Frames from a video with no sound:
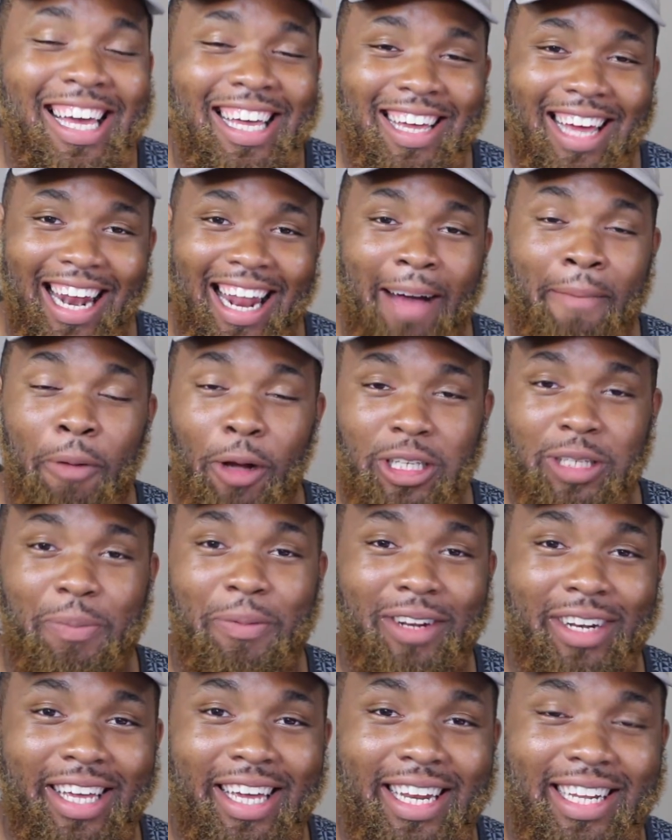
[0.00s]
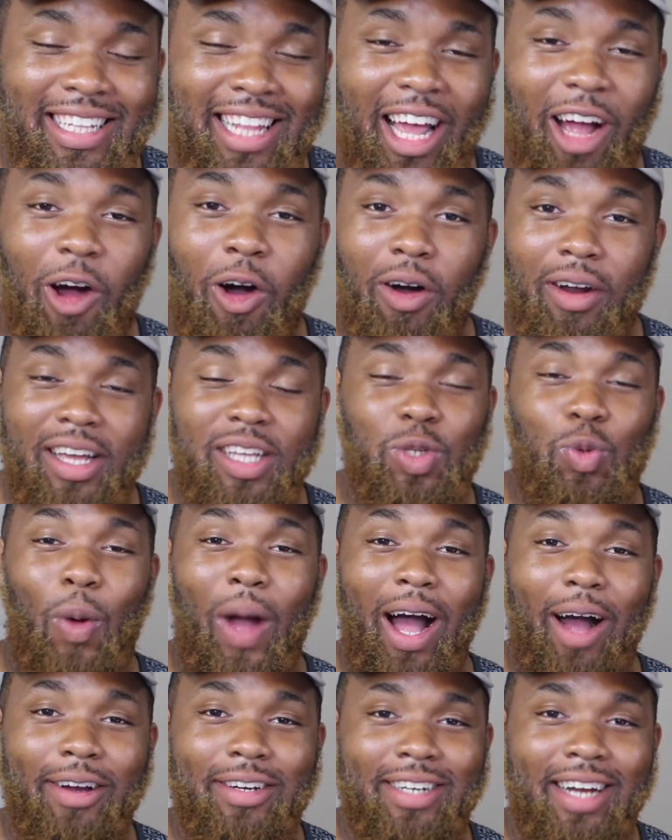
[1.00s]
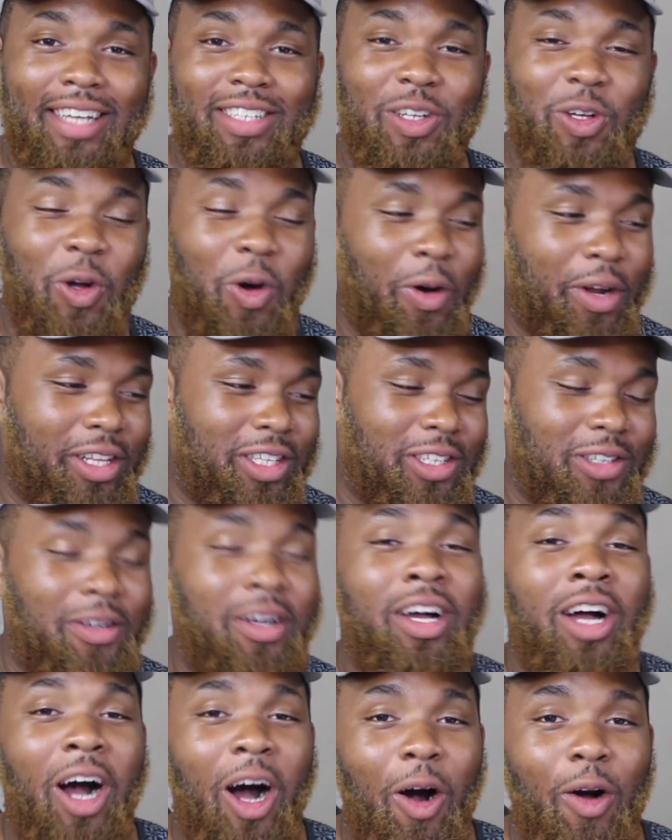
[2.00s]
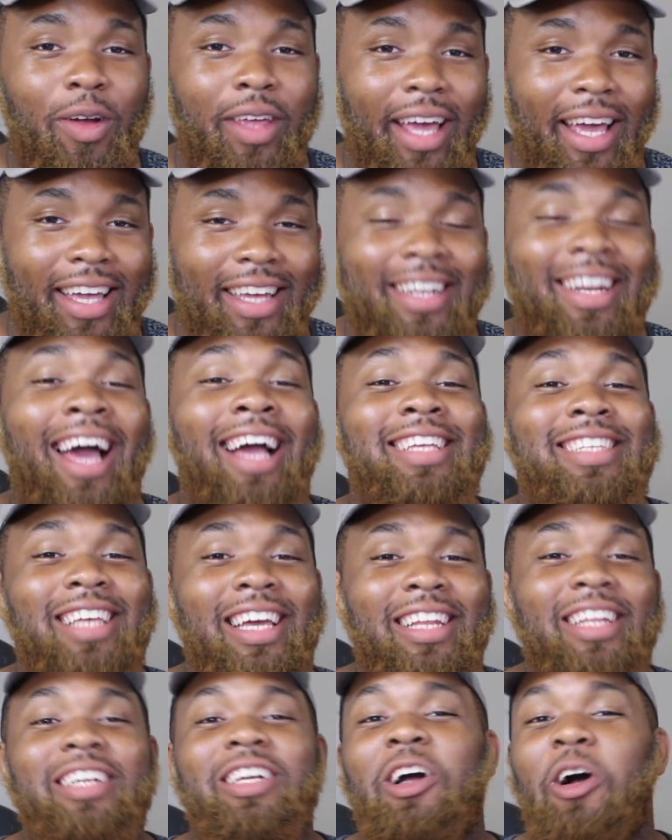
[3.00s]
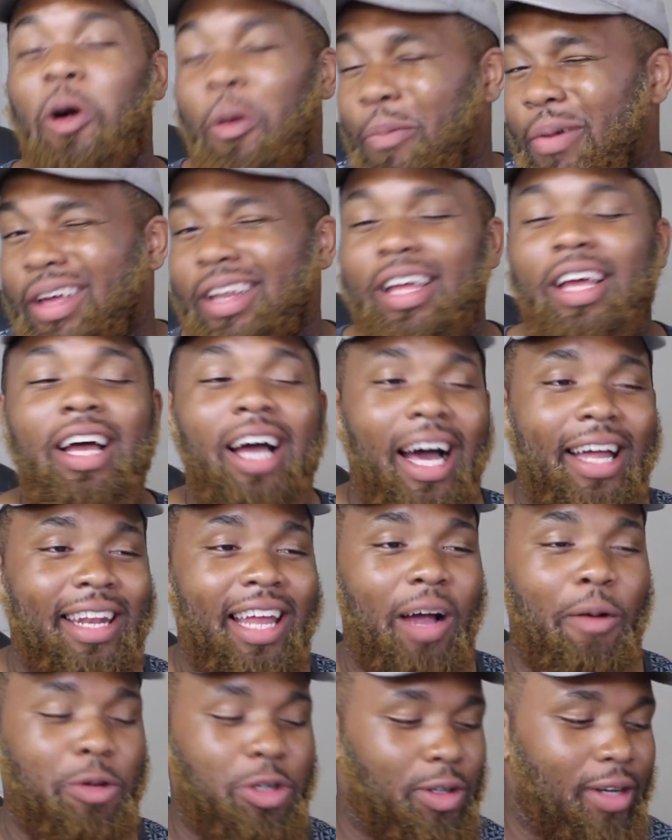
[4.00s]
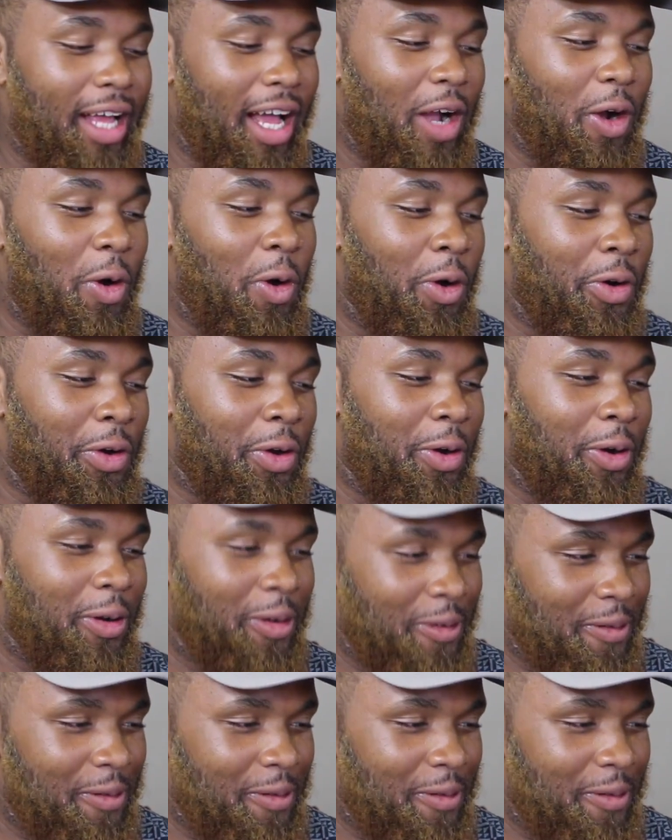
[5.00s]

yeah, I'm supposed to believe it. Like all these wild shots are going into. Okay, nice edit, Cole Bennett. I like what you got going on.